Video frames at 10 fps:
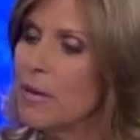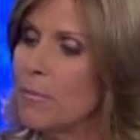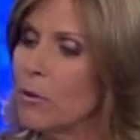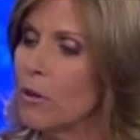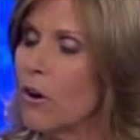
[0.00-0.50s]
of
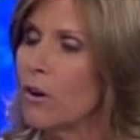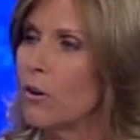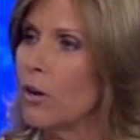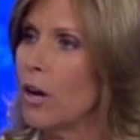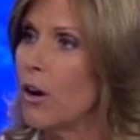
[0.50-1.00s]
people
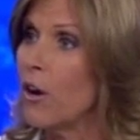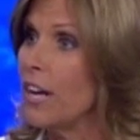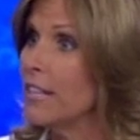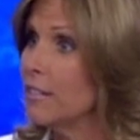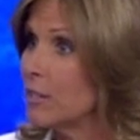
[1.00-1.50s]
are
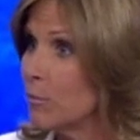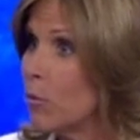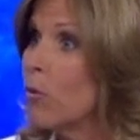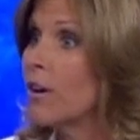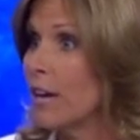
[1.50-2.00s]
in
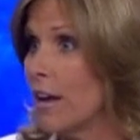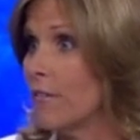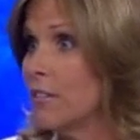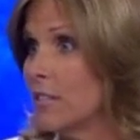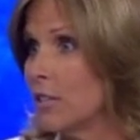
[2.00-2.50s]
support
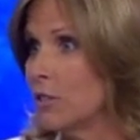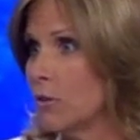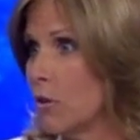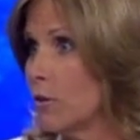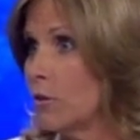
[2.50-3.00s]
of such a
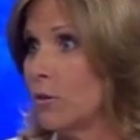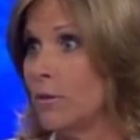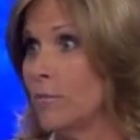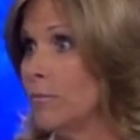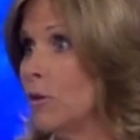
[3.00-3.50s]

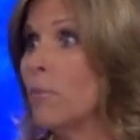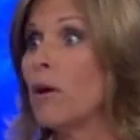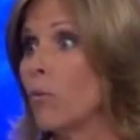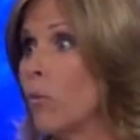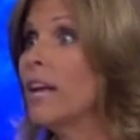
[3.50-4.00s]
lawsuit, no
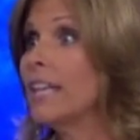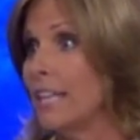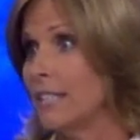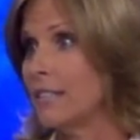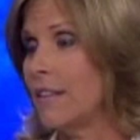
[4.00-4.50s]
matter when it
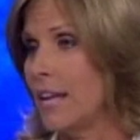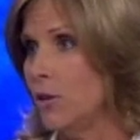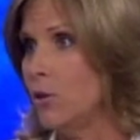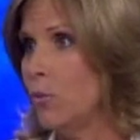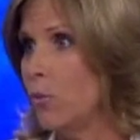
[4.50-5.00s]
is that
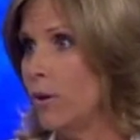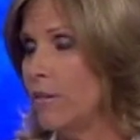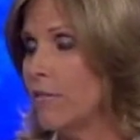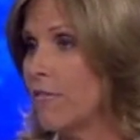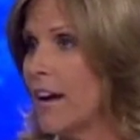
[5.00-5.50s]
you
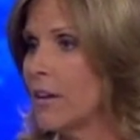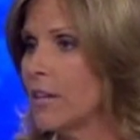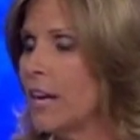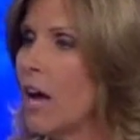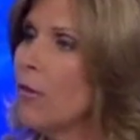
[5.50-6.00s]
would
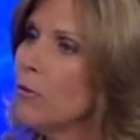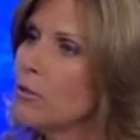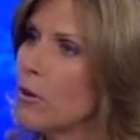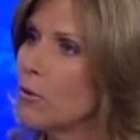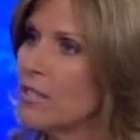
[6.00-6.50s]
file it.
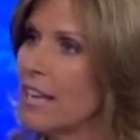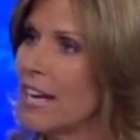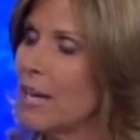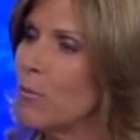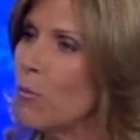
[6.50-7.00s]
Others, though,
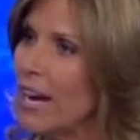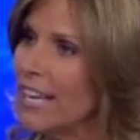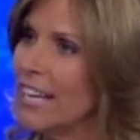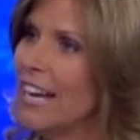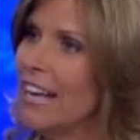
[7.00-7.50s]
say,
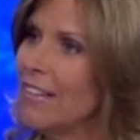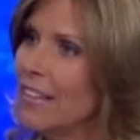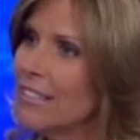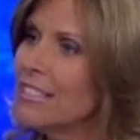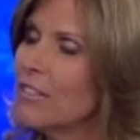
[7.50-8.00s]
wait,
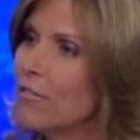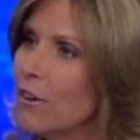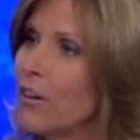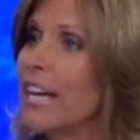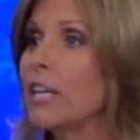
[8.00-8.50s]
this is a
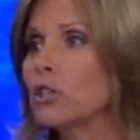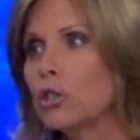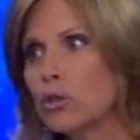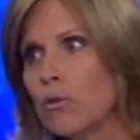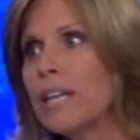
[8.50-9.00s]
very
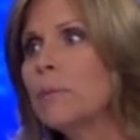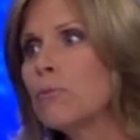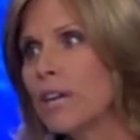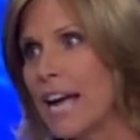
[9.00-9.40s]
extreme